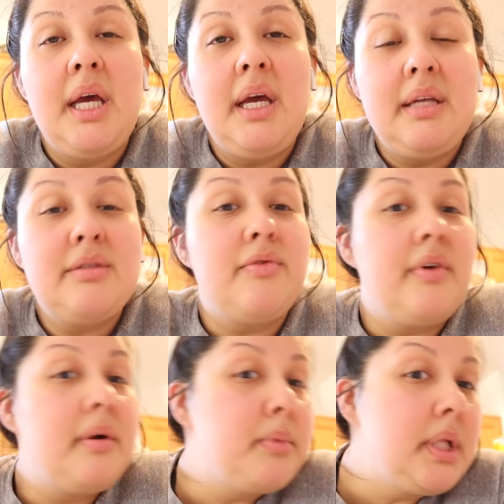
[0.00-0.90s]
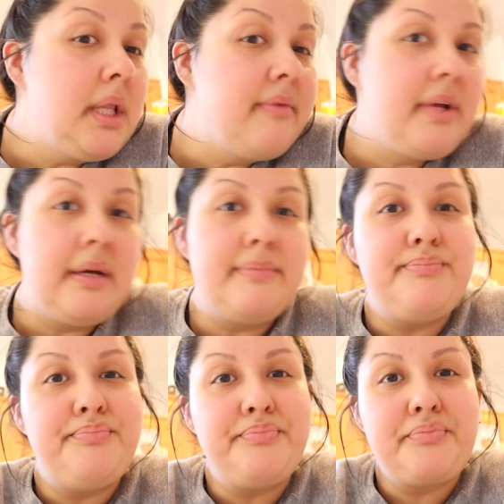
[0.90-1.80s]
And so far I'm really loving it.
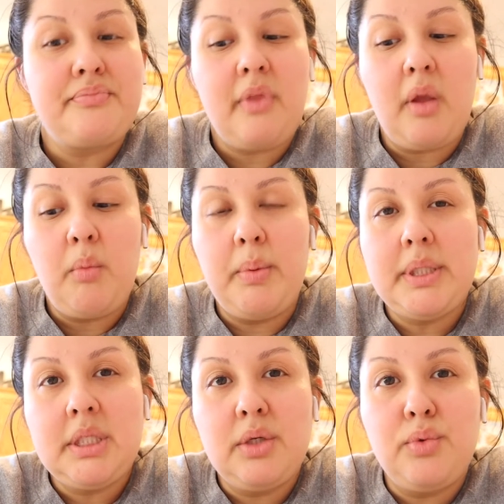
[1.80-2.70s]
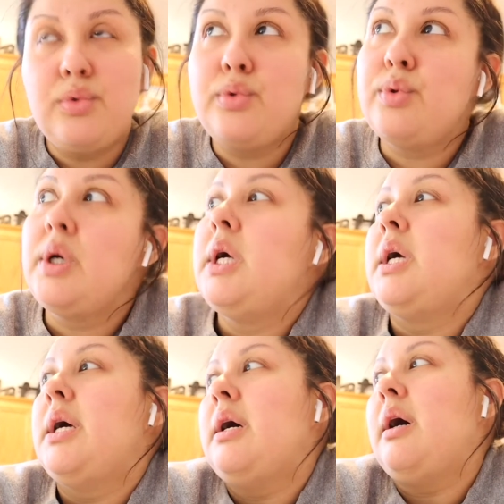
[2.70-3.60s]
We went to
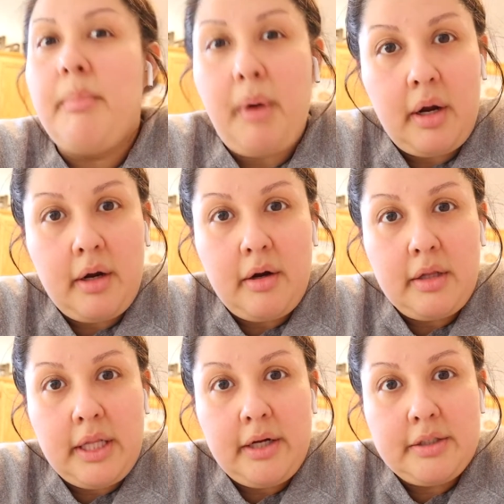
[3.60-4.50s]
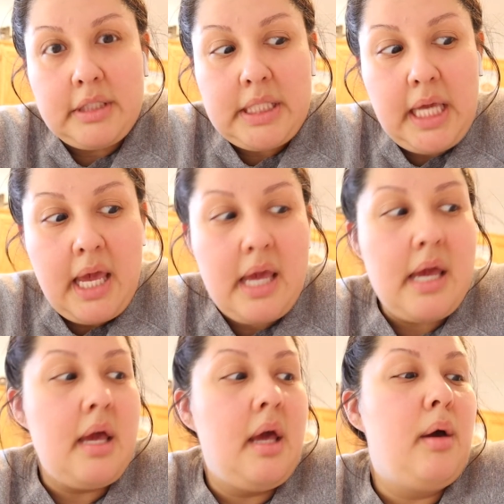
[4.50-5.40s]
park earlier
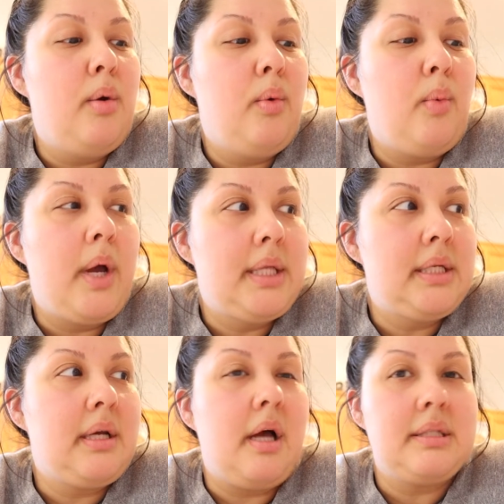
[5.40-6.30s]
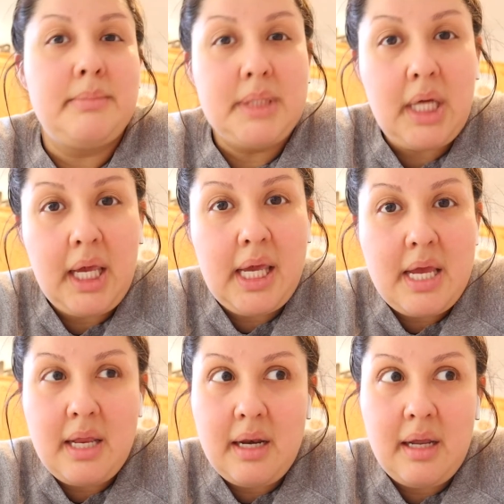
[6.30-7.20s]
today, went and got some
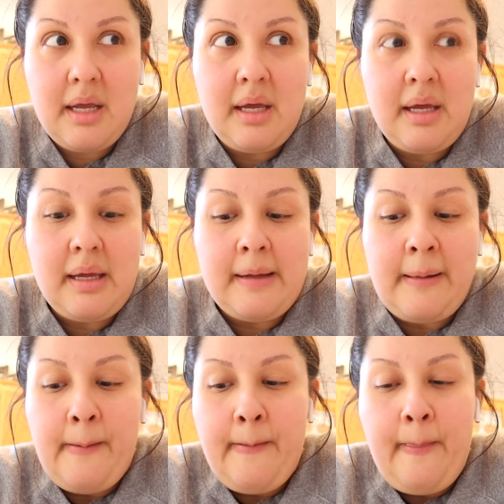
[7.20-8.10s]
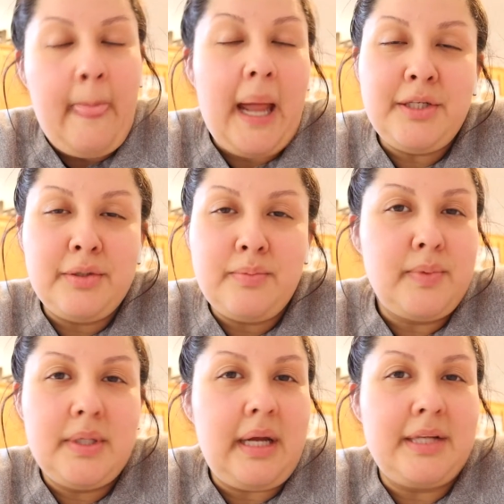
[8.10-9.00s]
Dunkin'. I,
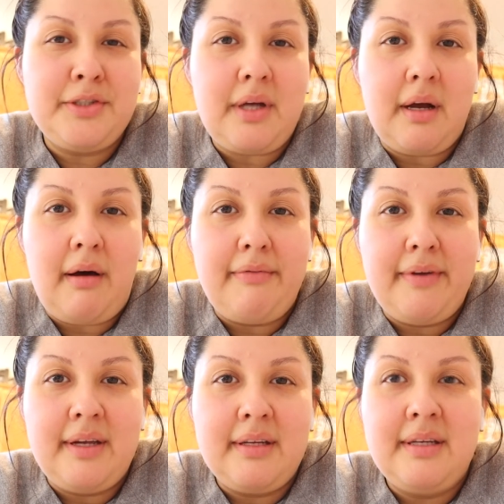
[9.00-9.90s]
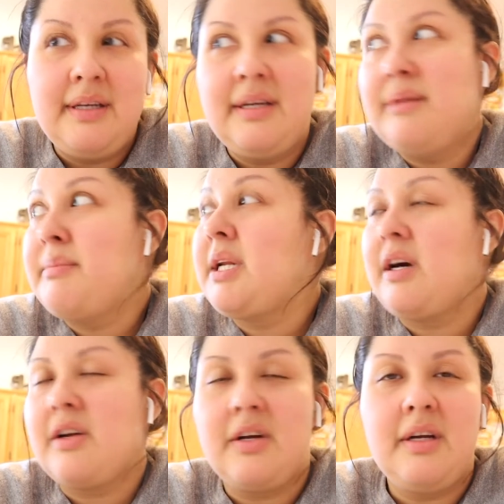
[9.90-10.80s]
we, I just got coffee and my
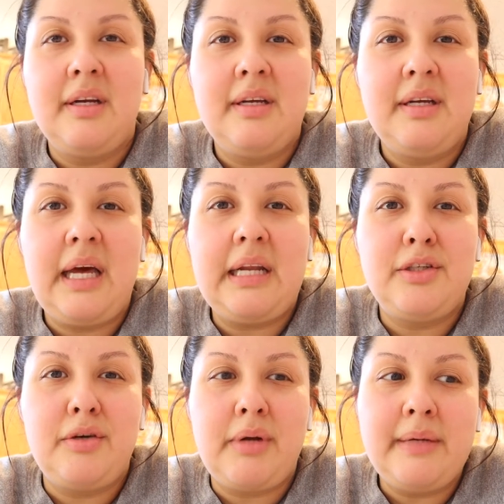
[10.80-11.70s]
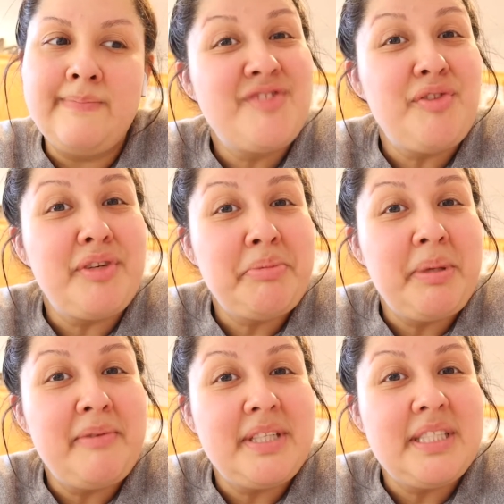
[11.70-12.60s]
daughter had a donut. So far it's
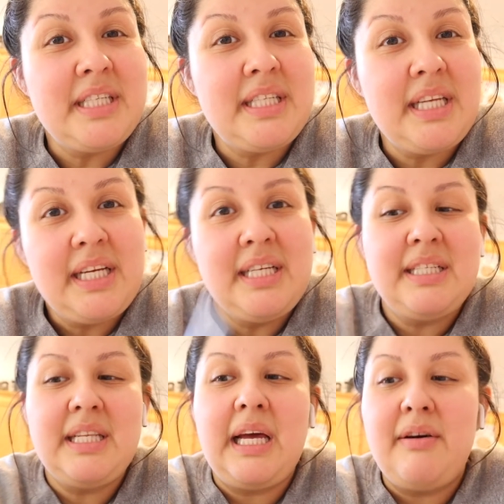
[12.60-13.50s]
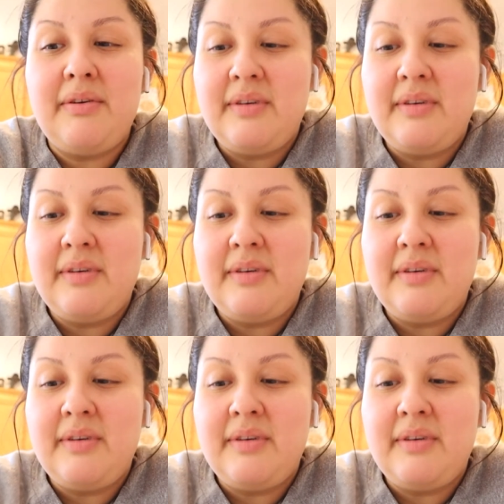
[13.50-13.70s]
been a fun Sunday. Now,